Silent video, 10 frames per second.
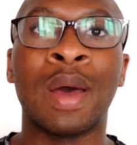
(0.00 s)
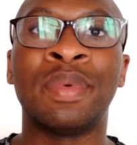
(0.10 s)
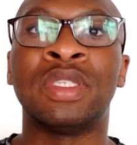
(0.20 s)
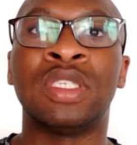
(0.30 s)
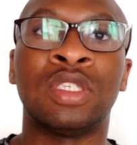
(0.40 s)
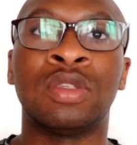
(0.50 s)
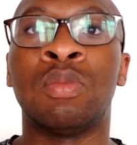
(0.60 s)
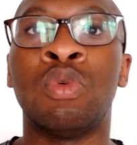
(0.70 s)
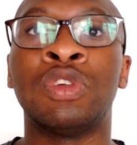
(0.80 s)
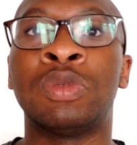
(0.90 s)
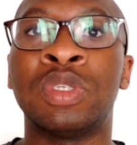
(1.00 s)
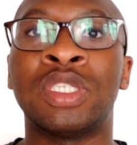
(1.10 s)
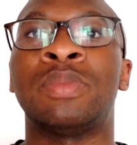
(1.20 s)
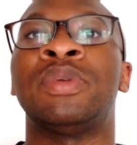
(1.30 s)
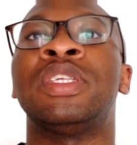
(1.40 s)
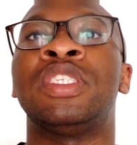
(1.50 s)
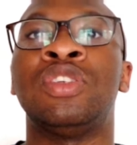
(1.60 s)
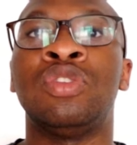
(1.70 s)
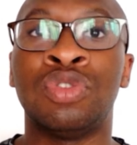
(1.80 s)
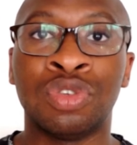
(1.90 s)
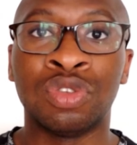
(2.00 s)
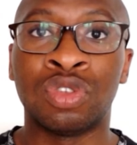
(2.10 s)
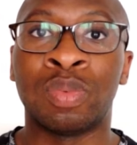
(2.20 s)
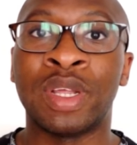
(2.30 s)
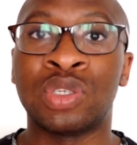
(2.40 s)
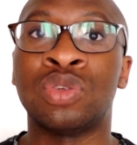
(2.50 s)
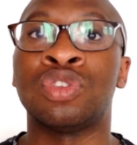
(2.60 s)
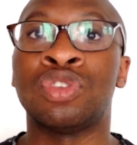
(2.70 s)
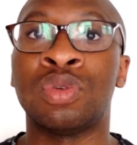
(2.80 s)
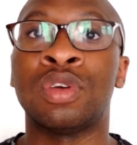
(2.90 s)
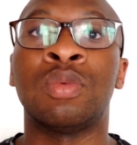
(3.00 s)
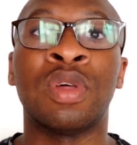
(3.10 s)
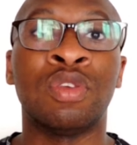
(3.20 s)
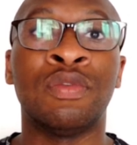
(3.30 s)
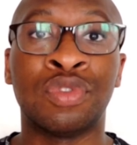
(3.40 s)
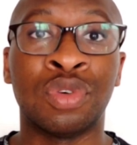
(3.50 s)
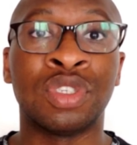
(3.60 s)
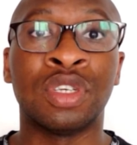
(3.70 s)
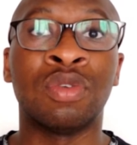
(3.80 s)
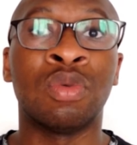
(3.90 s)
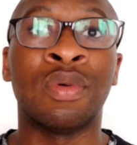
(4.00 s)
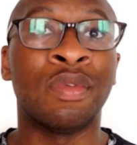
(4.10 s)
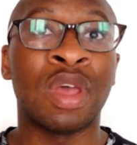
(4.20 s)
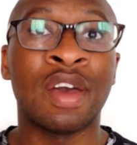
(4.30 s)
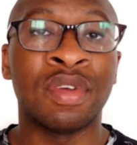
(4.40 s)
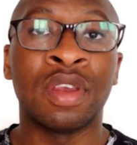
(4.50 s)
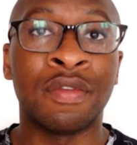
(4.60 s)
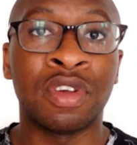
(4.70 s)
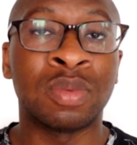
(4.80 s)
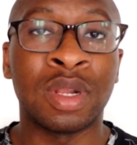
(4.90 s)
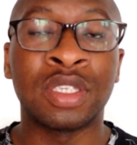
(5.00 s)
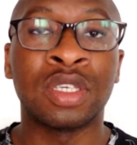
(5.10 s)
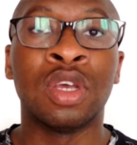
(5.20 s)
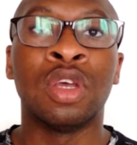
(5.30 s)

happens is, the more responsibility you choose to place on your shoulder, whether you've chosen it or whether you have it in the first place,